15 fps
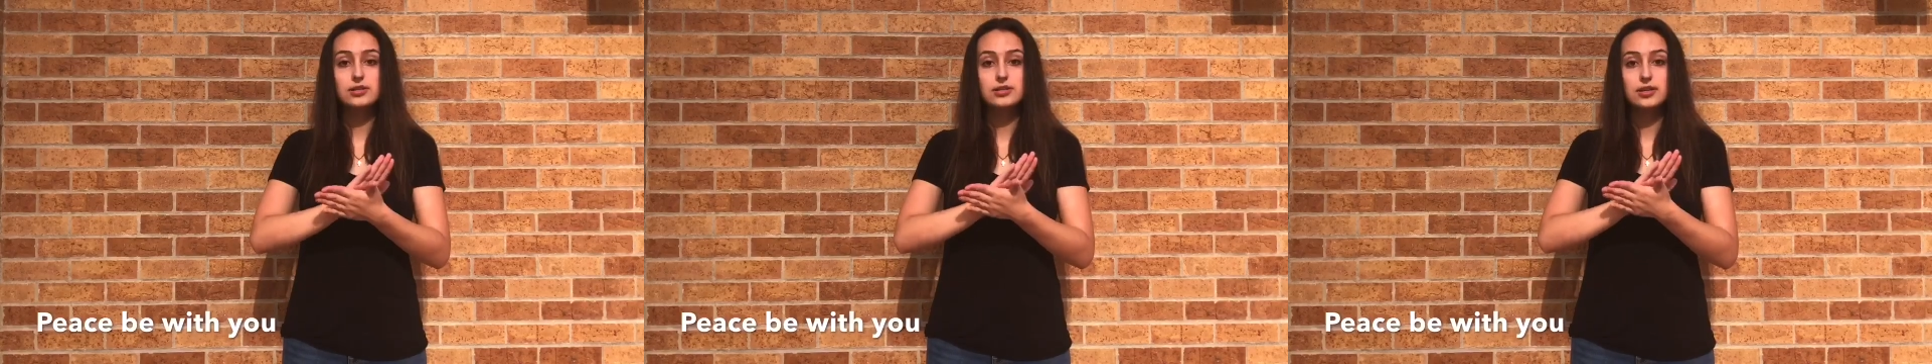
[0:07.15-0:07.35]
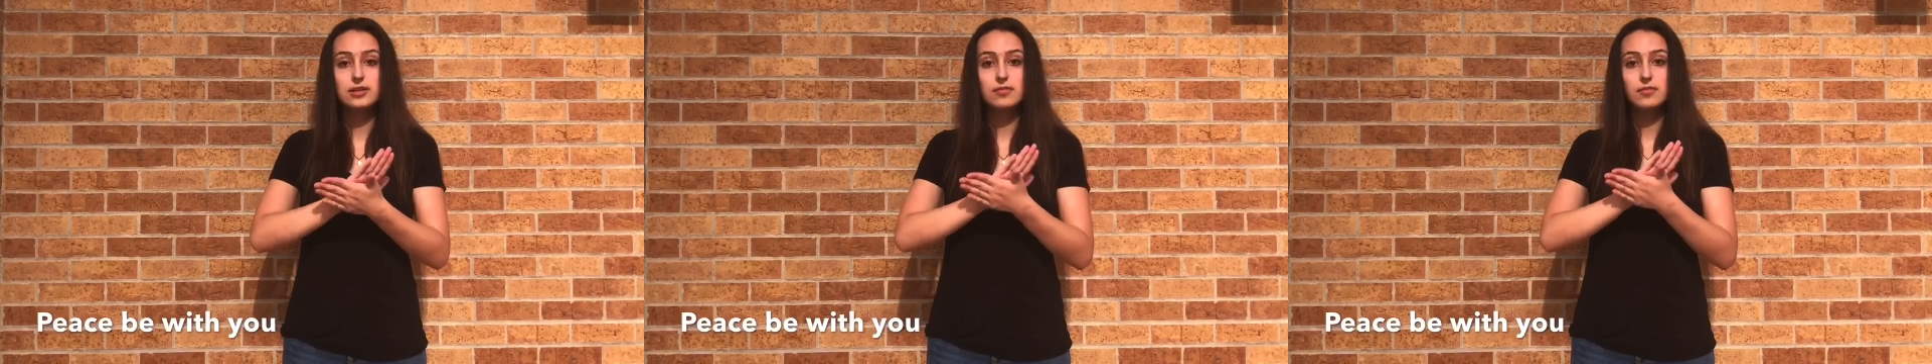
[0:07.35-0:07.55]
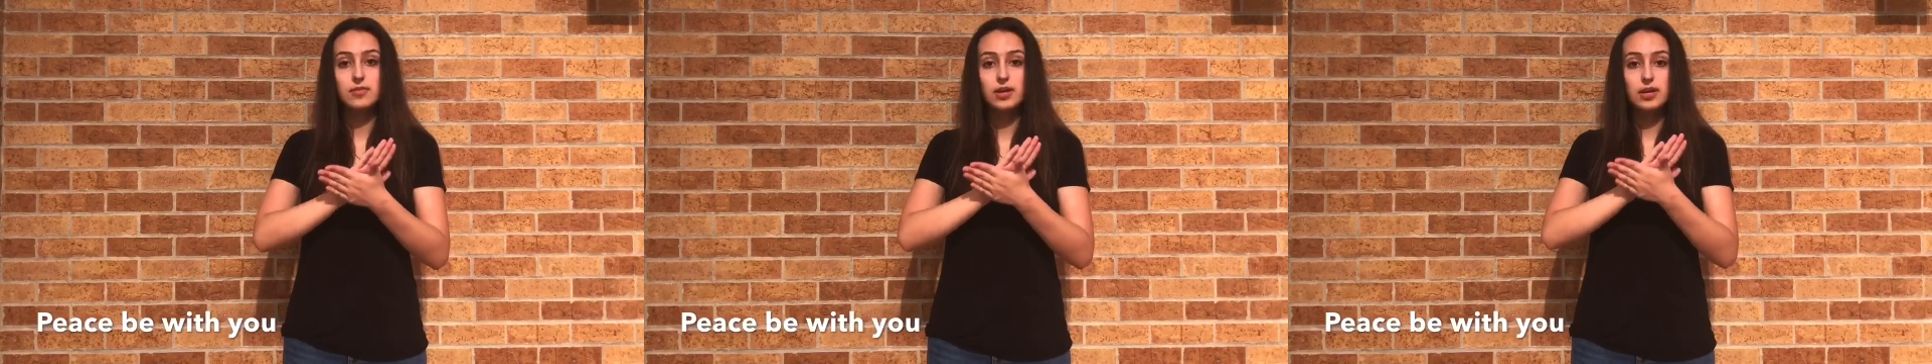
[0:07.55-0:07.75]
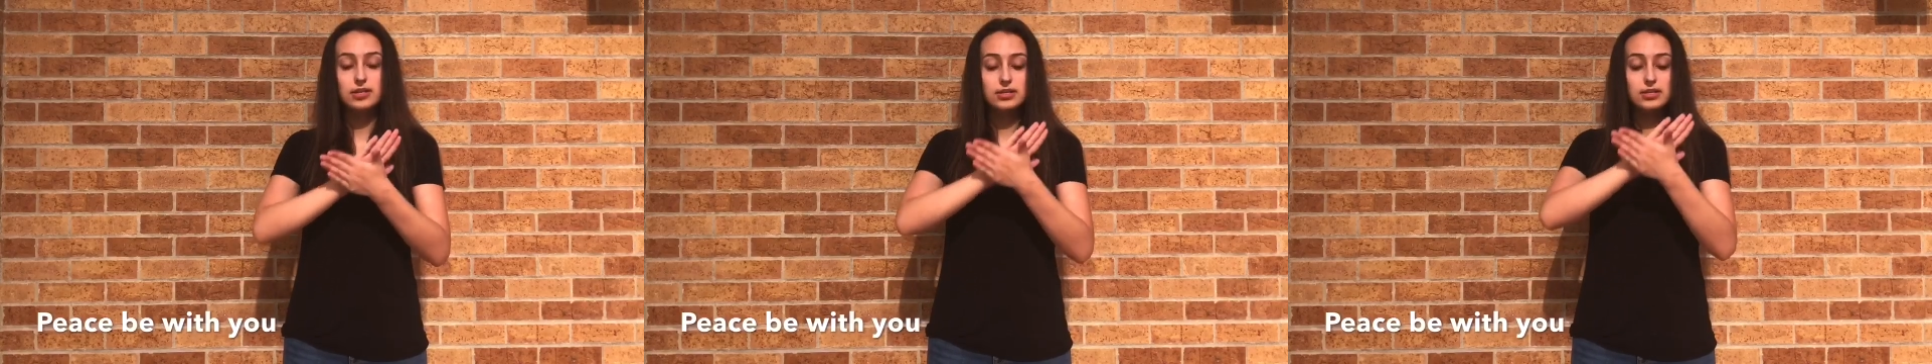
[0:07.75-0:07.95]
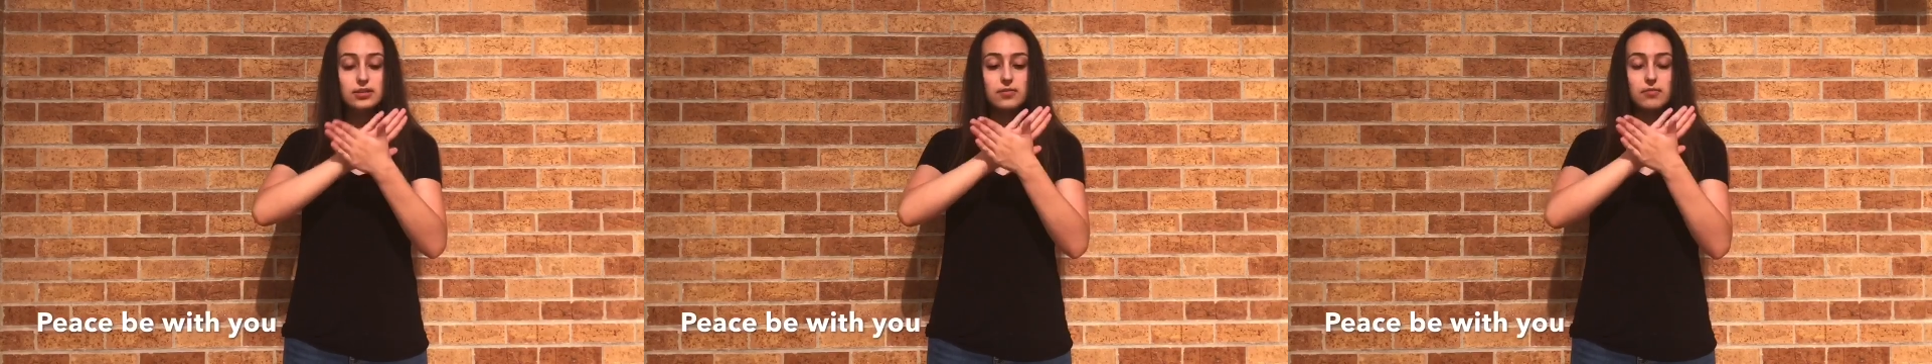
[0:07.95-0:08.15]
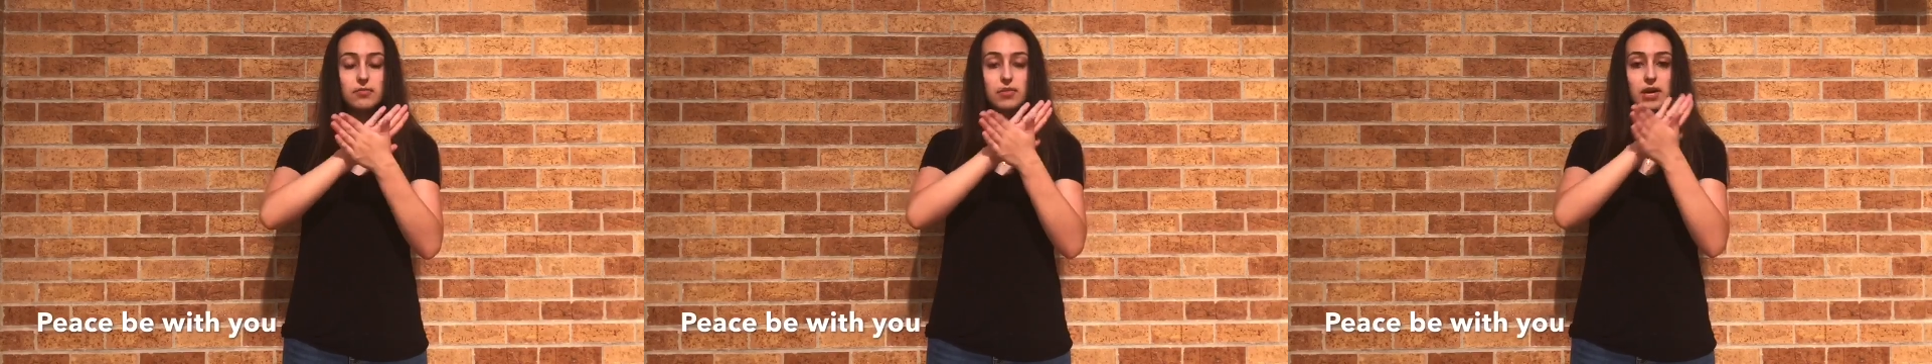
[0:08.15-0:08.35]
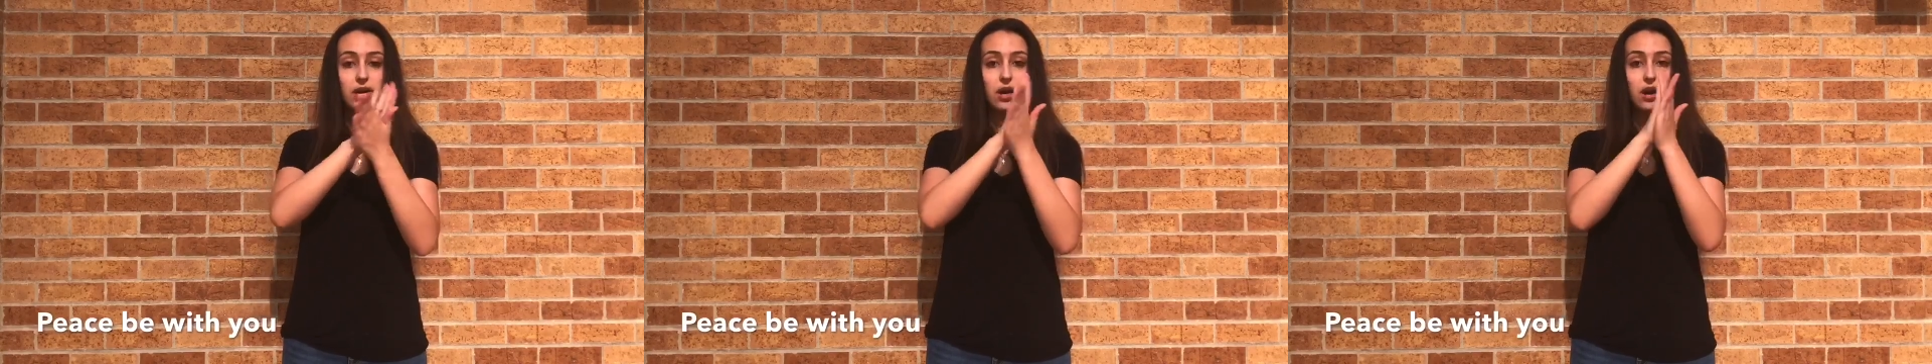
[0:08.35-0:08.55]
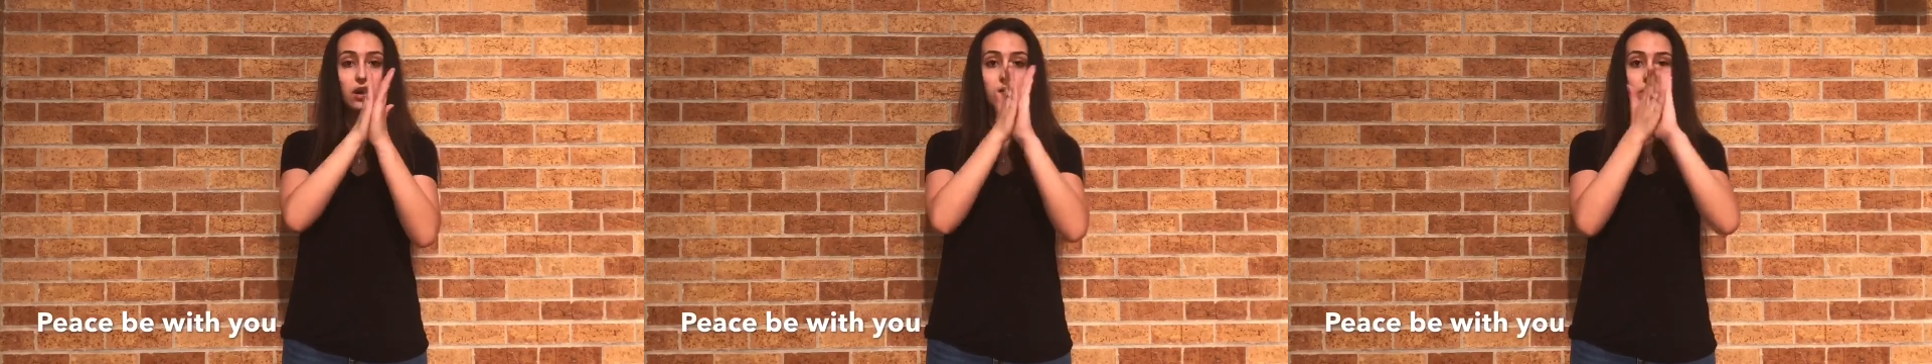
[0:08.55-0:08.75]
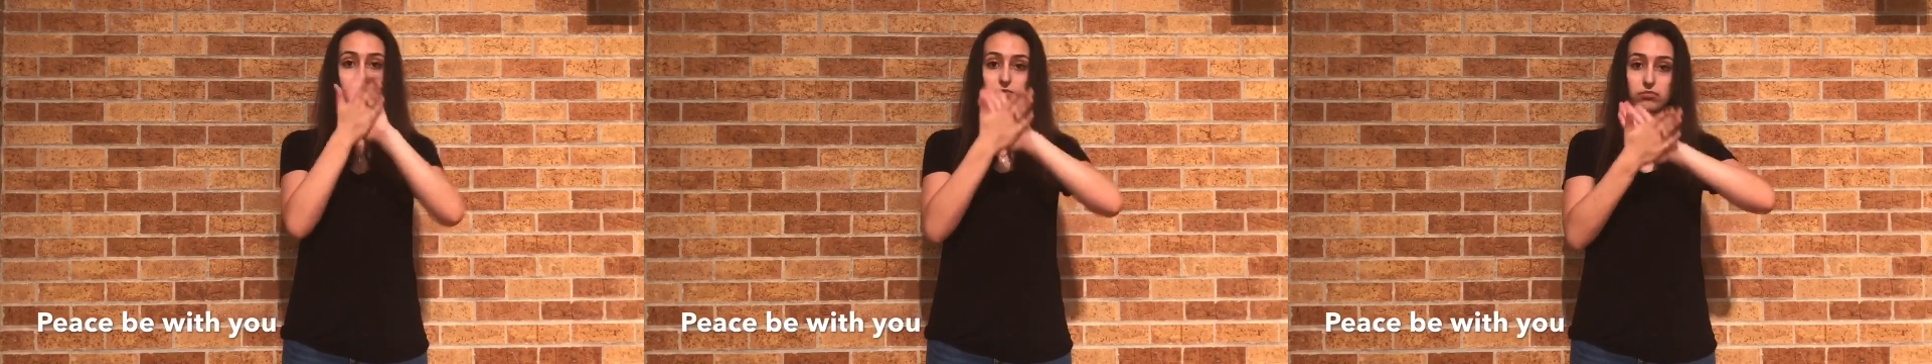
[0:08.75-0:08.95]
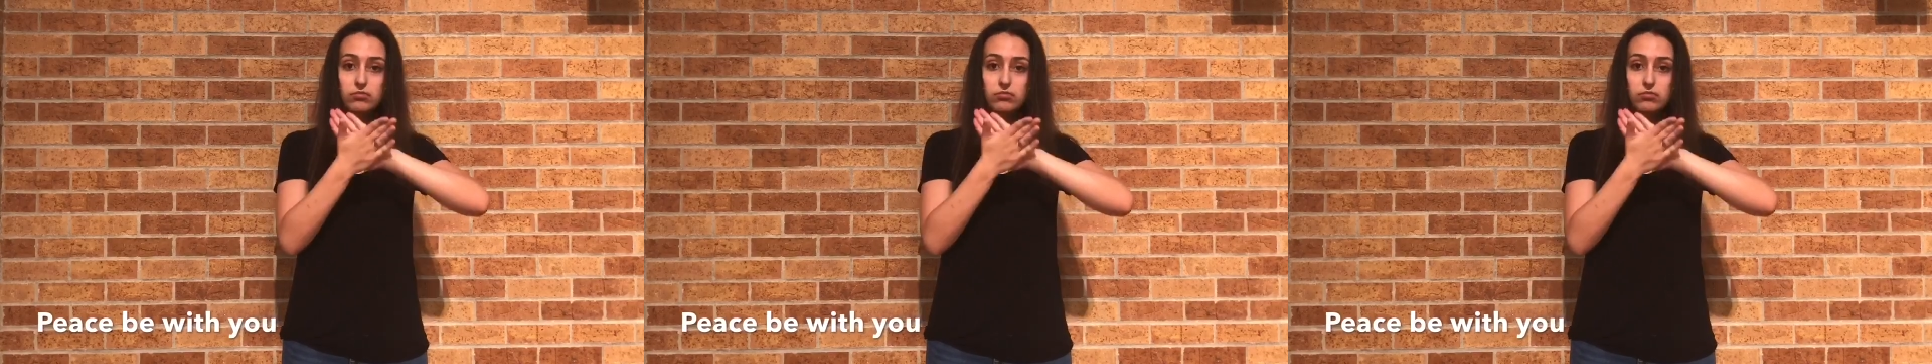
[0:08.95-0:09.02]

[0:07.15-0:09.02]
It, it's become